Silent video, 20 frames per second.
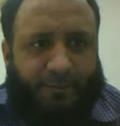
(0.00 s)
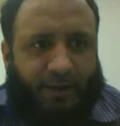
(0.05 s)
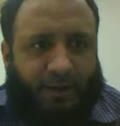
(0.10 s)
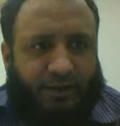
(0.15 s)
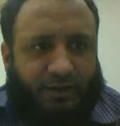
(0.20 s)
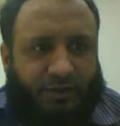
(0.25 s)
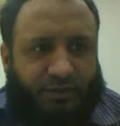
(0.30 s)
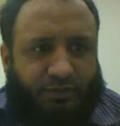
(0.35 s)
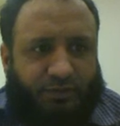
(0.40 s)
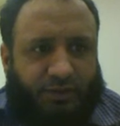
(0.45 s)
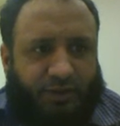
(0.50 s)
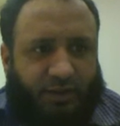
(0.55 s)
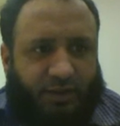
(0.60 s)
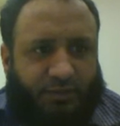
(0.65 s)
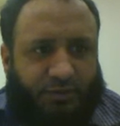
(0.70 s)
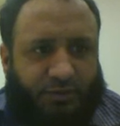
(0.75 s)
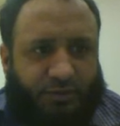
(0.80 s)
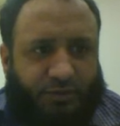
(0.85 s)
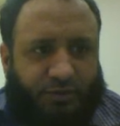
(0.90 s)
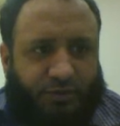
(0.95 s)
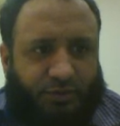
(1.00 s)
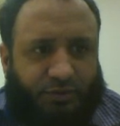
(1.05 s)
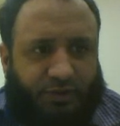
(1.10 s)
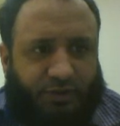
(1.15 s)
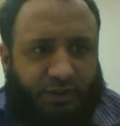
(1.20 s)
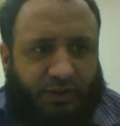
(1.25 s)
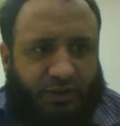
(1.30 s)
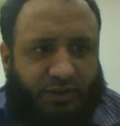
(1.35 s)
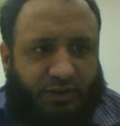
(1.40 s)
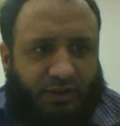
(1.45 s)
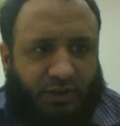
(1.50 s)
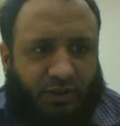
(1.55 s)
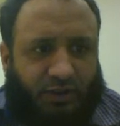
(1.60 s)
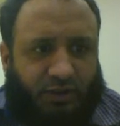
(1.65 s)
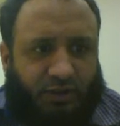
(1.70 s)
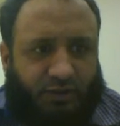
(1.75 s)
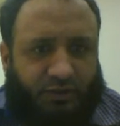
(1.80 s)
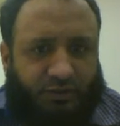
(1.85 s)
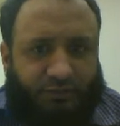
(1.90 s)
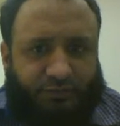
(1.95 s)
and you will get to know that
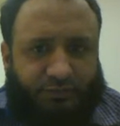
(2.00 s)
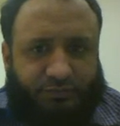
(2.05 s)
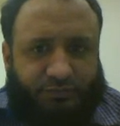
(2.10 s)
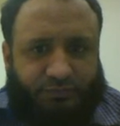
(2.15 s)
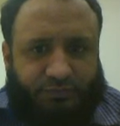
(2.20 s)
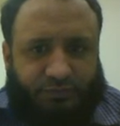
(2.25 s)
how